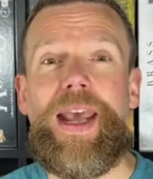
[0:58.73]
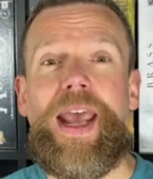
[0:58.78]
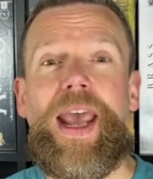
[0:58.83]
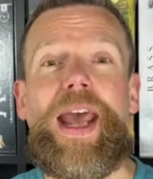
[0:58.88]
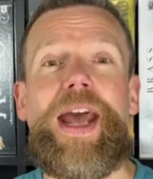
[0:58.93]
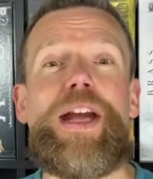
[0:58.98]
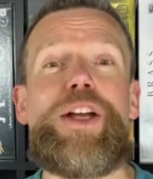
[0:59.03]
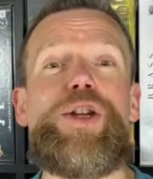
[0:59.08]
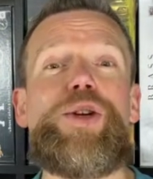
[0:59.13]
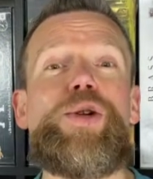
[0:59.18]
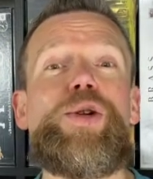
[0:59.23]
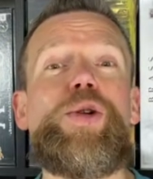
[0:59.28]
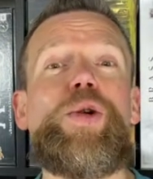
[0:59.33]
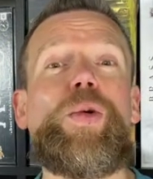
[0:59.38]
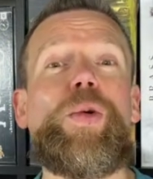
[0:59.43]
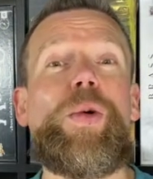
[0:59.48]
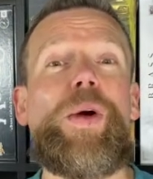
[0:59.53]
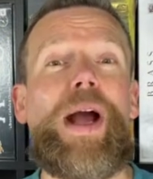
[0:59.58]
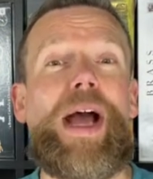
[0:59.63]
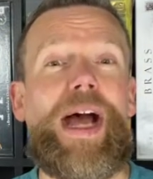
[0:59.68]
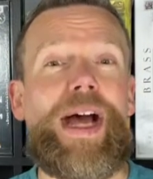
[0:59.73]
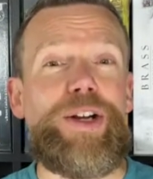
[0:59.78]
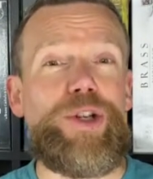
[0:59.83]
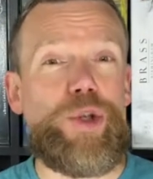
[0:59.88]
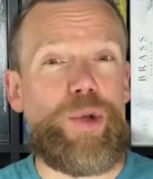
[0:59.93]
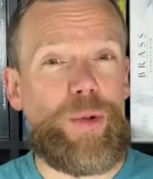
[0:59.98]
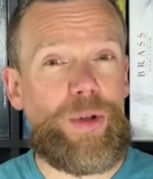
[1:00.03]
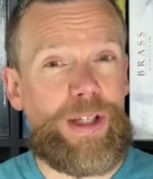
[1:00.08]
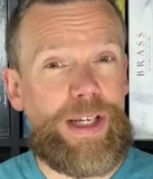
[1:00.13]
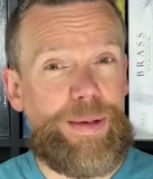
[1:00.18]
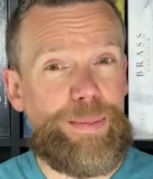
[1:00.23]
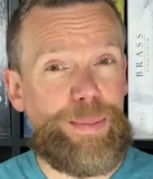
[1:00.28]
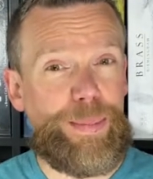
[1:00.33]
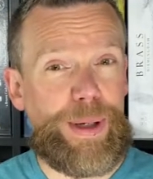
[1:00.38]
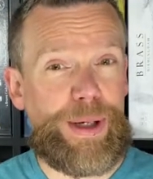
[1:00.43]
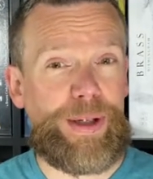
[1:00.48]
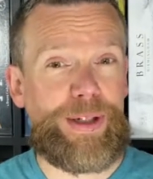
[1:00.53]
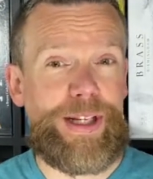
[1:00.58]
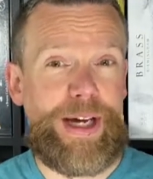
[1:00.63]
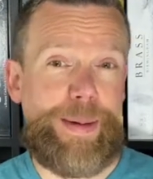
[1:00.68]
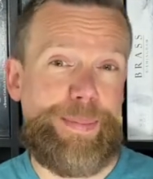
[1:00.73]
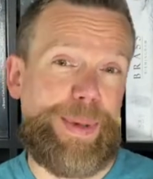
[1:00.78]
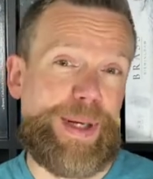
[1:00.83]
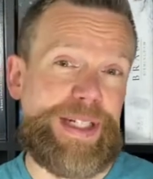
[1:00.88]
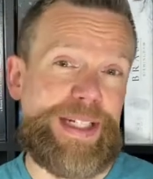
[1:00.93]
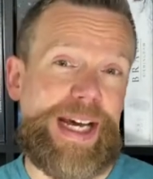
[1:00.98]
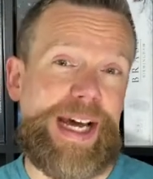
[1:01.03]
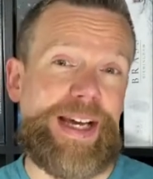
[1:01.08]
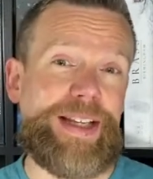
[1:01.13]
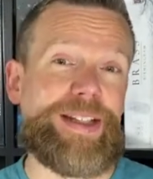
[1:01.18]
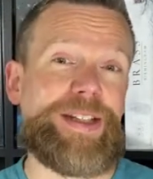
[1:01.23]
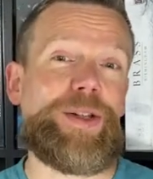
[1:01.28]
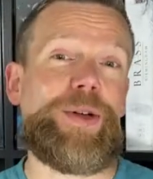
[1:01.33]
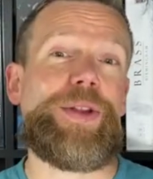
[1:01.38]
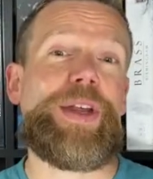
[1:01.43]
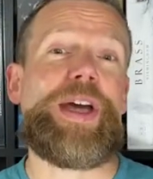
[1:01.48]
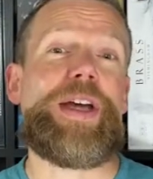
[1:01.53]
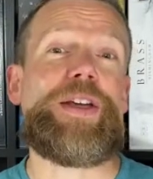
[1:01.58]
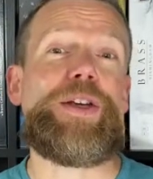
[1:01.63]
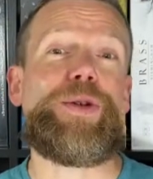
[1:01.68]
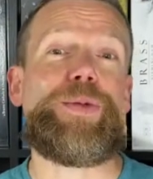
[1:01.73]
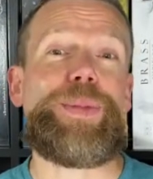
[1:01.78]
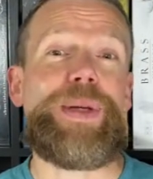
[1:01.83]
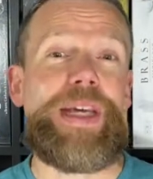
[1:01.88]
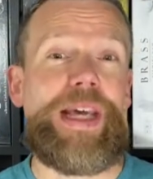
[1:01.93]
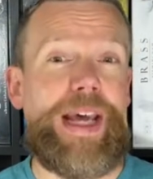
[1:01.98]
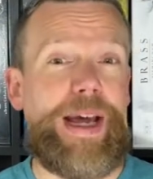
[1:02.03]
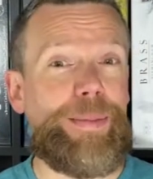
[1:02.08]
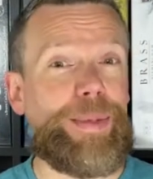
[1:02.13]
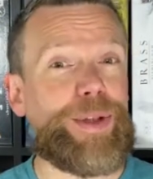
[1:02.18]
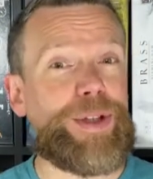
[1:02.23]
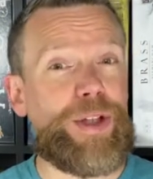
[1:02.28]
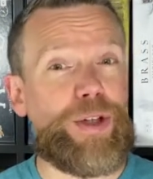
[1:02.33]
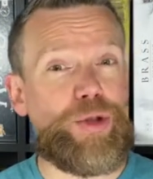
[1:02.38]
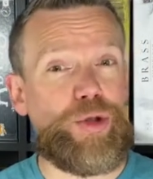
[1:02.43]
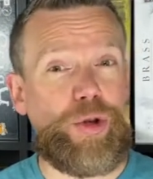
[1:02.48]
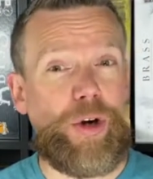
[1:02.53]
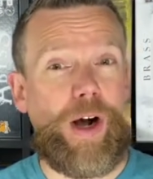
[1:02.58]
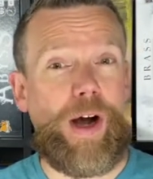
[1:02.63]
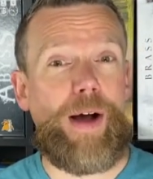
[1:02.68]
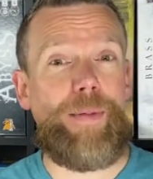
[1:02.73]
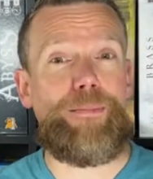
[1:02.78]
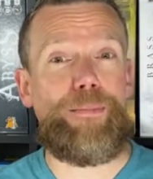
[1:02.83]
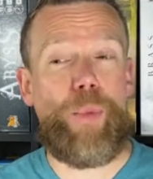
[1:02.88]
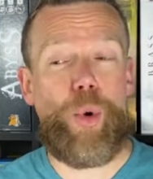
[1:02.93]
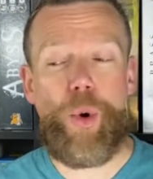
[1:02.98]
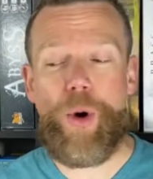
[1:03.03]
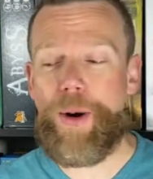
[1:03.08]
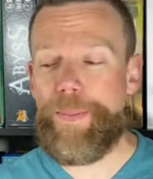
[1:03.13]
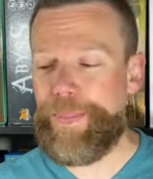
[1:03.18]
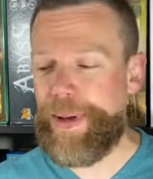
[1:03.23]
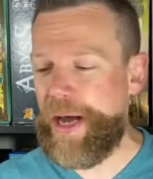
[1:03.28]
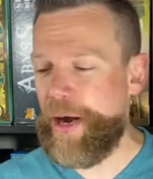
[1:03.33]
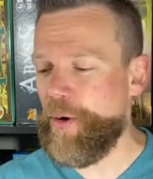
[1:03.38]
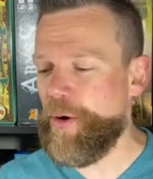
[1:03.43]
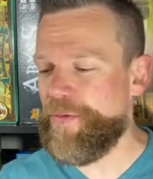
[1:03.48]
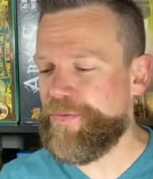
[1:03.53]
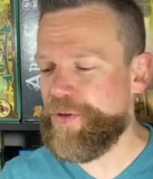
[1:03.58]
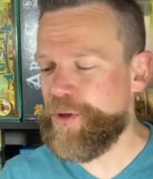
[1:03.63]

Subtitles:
and you gradually build up a deck so that you'll be able to draw more powerful